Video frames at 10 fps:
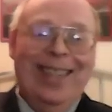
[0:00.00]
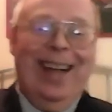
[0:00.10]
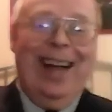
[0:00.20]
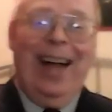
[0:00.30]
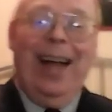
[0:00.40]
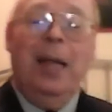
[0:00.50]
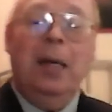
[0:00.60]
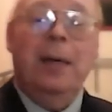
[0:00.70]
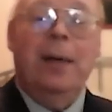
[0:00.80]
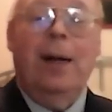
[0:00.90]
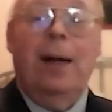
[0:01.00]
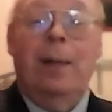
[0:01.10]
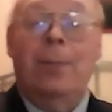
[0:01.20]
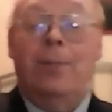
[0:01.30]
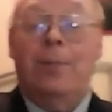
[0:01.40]
I
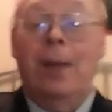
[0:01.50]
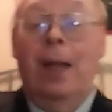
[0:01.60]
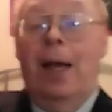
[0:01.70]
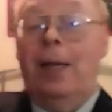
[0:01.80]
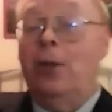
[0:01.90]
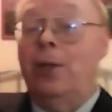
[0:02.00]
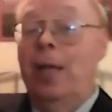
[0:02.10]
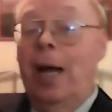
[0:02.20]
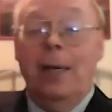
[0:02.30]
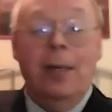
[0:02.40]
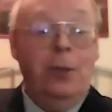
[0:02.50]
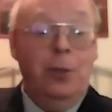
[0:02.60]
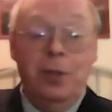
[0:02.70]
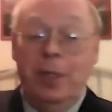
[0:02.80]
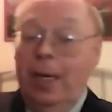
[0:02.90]
I could not
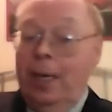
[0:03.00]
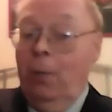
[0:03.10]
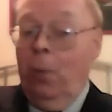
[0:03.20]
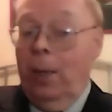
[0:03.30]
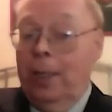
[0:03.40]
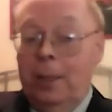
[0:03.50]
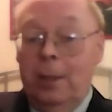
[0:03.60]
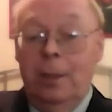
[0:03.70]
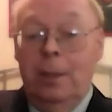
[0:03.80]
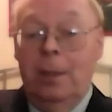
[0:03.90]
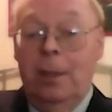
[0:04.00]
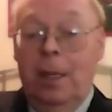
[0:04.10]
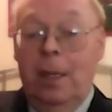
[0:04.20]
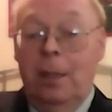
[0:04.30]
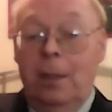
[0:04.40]
understand what
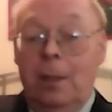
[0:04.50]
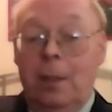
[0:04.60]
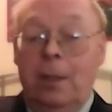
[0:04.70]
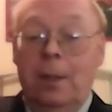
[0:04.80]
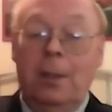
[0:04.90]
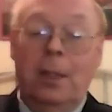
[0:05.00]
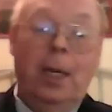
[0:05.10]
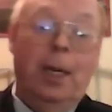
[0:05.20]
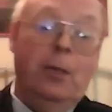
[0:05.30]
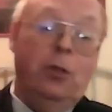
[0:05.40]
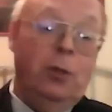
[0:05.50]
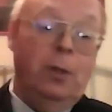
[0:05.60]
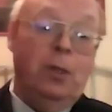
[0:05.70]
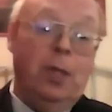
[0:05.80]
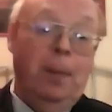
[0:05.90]
uh, the
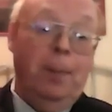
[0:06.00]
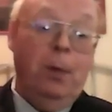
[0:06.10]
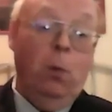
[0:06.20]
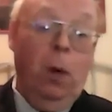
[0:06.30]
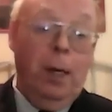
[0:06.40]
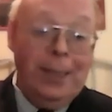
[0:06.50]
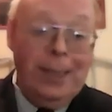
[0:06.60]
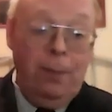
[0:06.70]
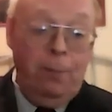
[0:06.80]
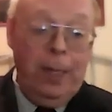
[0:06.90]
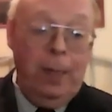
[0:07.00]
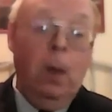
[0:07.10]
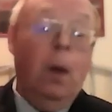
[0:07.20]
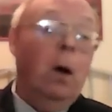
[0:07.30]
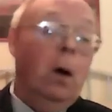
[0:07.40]
insurance company wanted of me
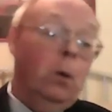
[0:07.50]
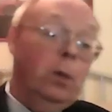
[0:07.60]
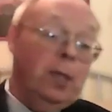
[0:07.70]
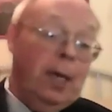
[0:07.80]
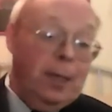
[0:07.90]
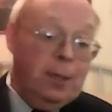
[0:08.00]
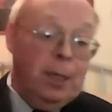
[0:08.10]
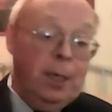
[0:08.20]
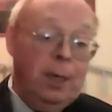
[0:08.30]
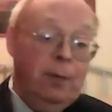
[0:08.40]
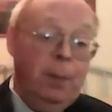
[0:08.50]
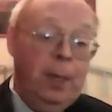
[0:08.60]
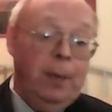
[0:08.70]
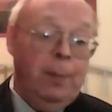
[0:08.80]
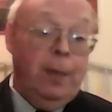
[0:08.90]
or was asking of
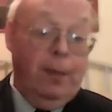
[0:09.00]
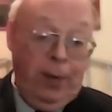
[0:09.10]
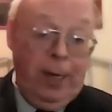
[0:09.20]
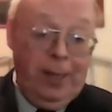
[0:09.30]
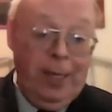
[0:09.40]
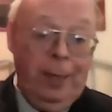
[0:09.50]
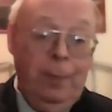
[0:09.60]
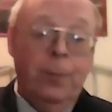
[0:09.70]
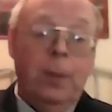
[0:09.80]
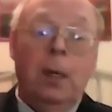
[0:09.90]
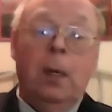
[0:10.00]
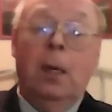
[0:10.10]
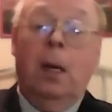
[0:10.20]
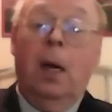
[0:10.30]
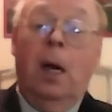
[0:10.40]
me, if anything.
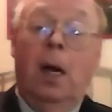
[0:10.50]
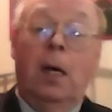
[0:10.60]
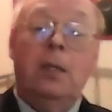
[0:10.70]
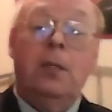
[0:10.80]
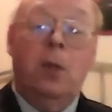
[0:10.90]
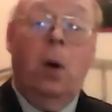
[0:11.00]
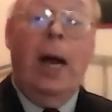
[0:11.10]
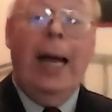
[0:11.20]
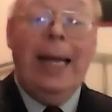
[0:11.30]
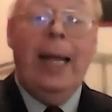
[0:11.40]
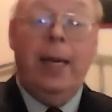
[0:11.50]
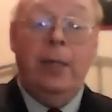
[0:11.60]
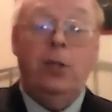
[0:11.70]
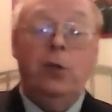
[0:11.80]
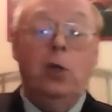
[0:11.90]
So I
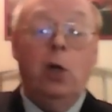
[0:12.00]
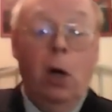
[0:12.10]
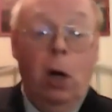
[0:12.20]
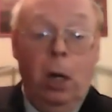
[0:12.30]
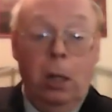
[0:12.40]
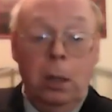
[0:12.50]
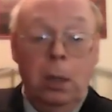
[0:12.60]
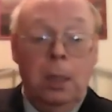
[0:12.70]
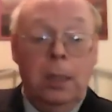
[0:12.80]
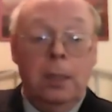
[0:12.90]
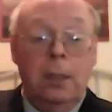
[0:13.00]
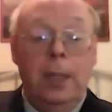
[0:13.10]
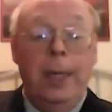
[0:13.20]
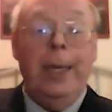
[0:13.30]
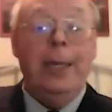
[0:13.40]
had to call
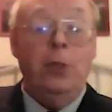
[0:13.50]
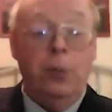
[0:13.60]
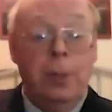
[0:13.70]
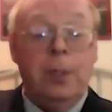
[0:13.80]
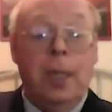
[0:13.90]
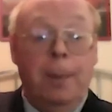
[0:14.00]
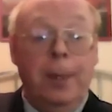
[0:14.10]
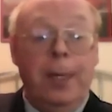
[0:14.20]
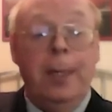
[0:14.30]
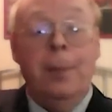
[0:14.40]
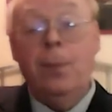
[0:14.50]
the insurance company